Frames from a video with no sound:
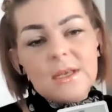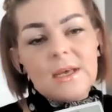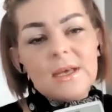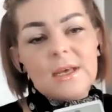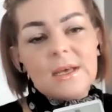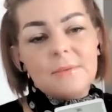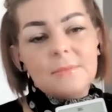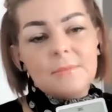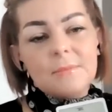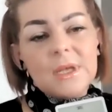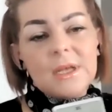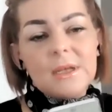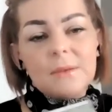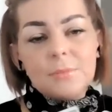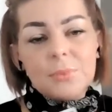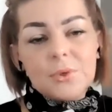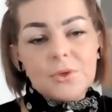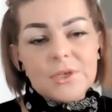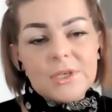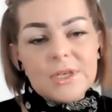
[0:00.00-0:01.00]

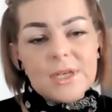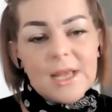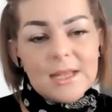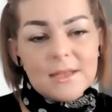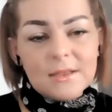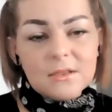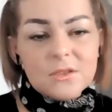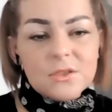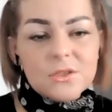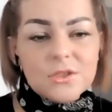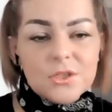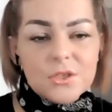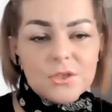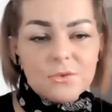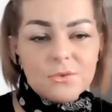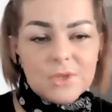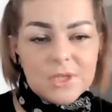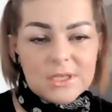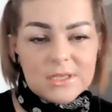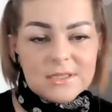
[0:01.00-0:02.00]
and put an end
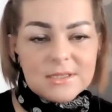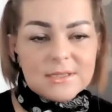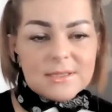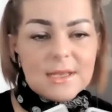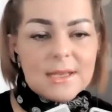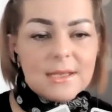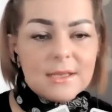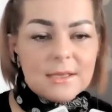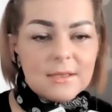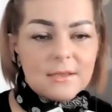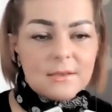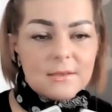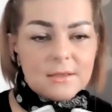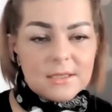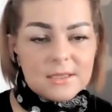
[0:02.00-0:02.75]
to this cycle